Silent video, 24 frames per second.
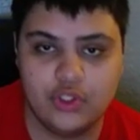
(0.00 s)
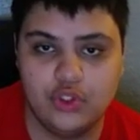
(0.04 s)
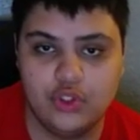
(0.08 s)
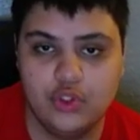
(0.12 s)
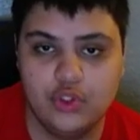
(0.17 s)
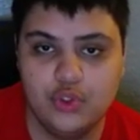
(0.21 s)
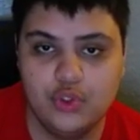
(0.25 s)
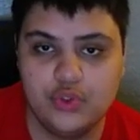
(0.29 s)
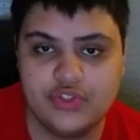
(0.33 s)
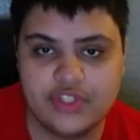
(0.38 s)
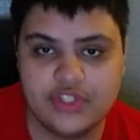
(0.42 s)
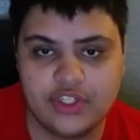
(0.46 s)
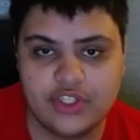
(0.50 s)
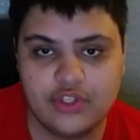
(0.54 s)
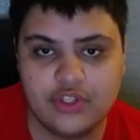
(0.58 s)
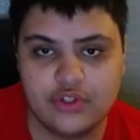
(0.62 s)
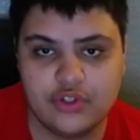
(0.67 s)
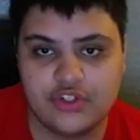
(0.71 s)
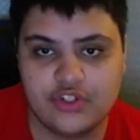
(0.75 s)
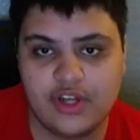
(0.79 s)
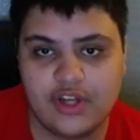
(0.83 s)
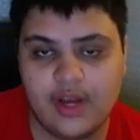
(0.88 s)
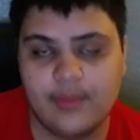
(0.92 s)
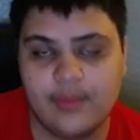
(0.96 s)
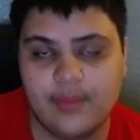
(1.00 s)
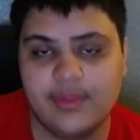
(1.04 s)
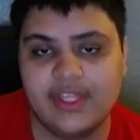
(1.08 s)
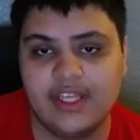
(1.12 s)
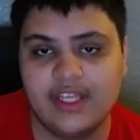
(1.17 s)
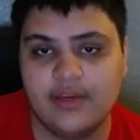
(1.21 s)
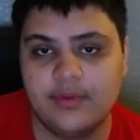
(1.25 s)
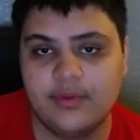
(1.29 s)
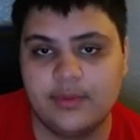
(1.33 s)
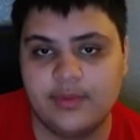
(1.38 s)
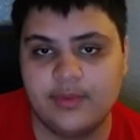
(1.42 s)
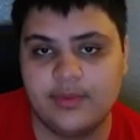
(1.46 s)
losing your job,
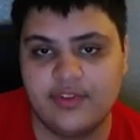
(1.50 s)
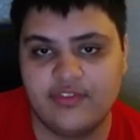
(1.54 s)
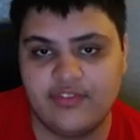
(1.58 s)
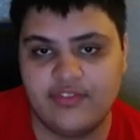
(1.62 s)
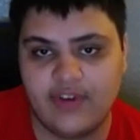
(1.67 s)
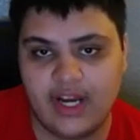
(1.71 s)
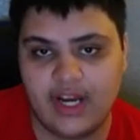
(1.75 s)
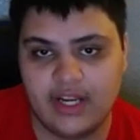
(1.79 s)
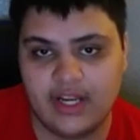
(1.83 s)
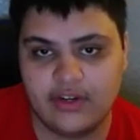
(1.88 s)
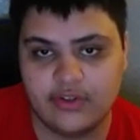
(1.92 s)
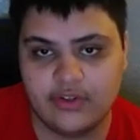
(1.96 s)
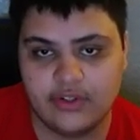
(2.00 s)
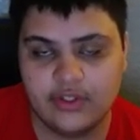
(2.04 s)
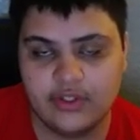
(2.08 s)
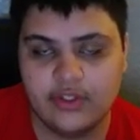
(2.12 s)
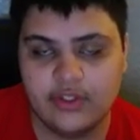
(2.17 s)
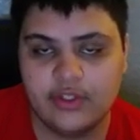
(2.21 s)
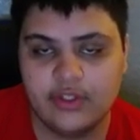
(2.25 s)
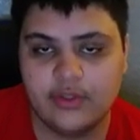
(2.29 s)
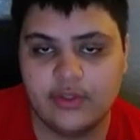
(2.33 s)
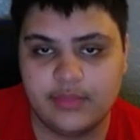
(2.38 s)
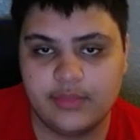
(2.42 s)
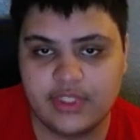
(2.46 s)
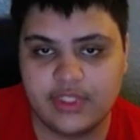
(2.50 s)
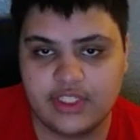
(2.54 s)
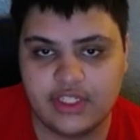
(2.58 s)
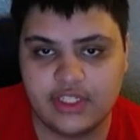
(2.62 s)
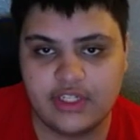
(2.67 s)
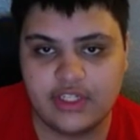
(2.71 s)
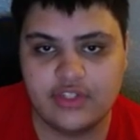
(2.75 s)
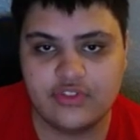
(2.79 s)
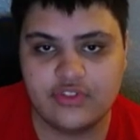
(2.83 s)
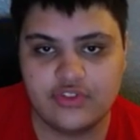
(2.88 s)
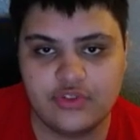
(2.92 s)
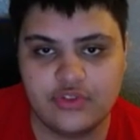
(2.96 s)
being able to be fired
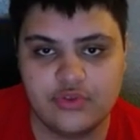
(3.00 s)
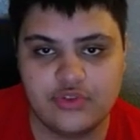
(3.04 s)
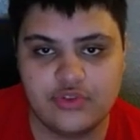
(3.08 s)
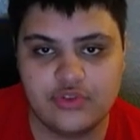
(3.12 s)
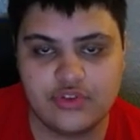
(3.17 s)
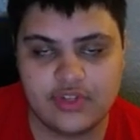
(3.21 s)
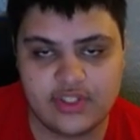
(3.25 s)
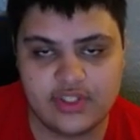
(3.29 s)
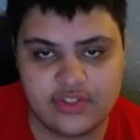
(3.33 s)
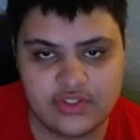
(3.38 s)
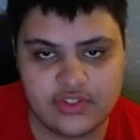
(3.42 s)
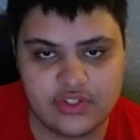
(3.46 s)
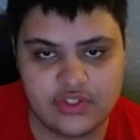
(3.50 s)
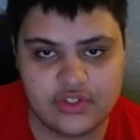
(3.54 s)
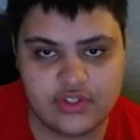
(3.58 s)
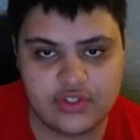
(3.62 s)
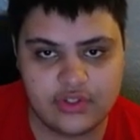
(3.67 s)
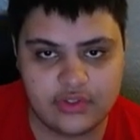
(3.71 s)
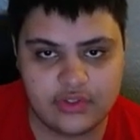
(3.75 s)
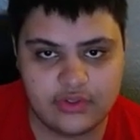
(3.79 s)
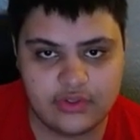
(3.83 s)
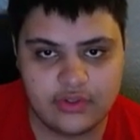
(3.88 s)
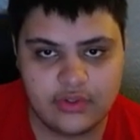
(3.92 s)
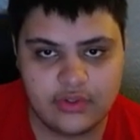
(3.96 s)
because you transitioned.